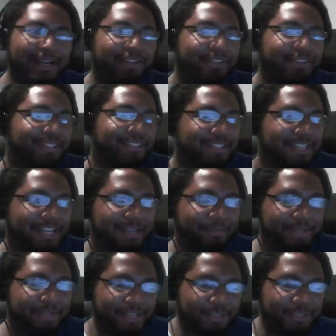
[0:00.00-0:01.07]
this time
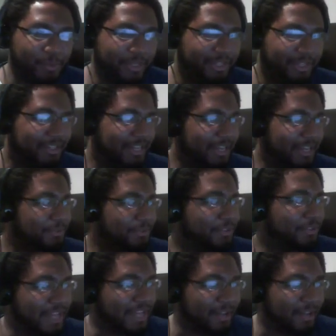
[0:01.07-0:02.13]
next week, after
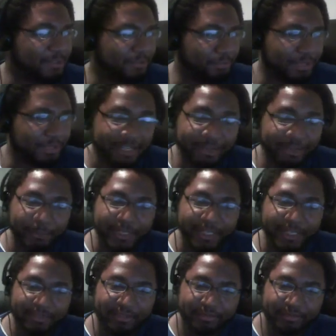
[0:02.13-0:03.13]
the House of Black and White.